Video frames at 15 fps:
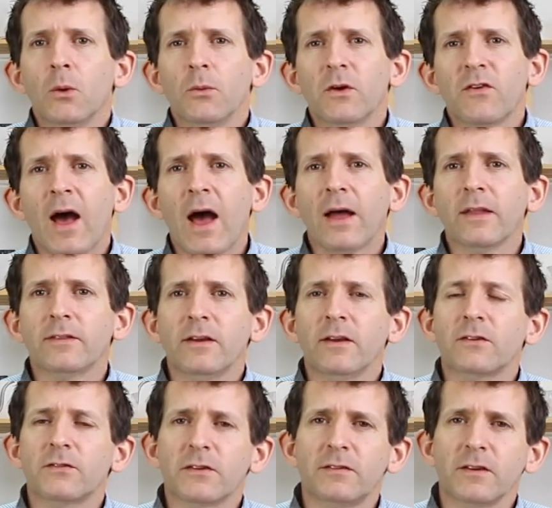We've had
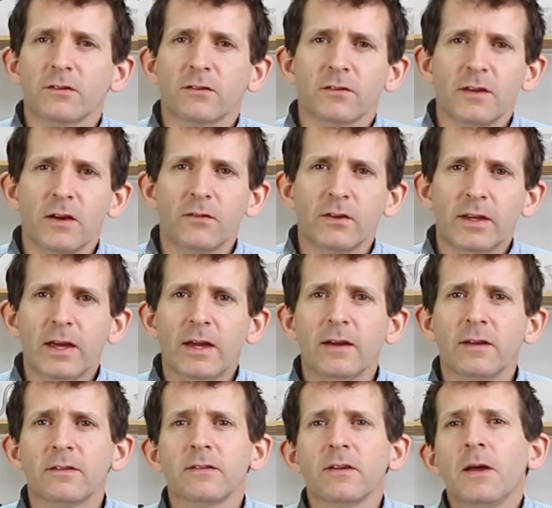these for 6 or 7
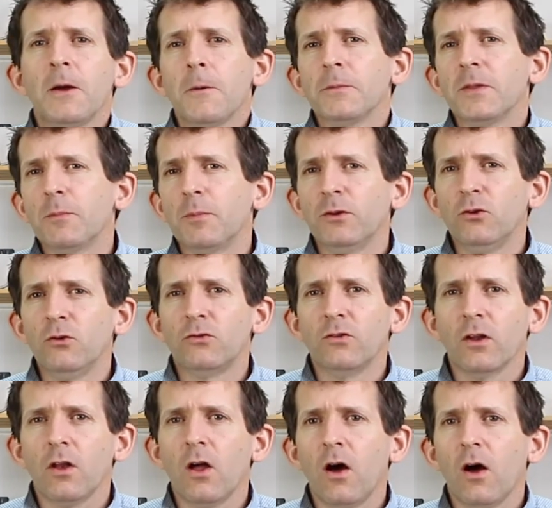years. They've been used
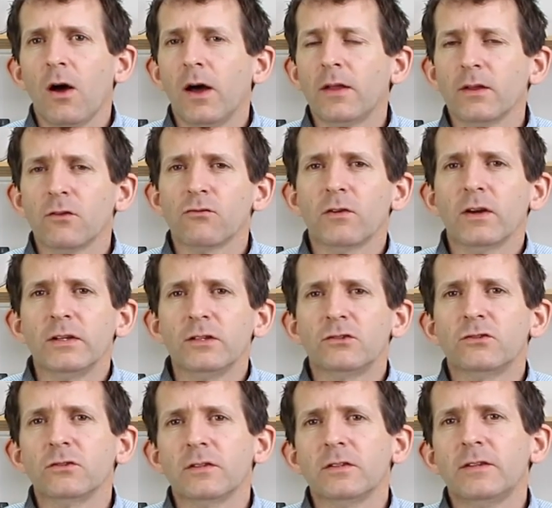a lot and they've really
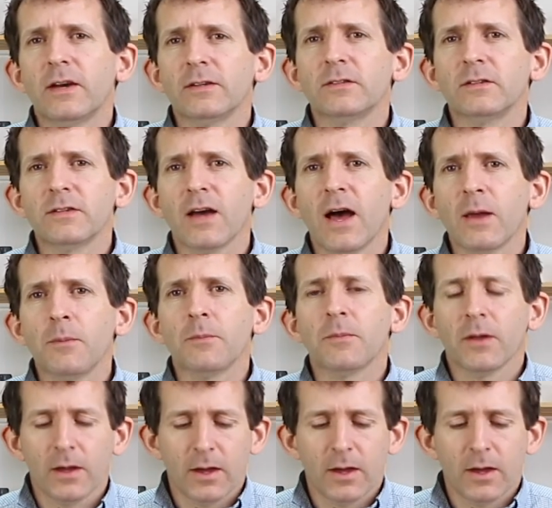stood the test of time.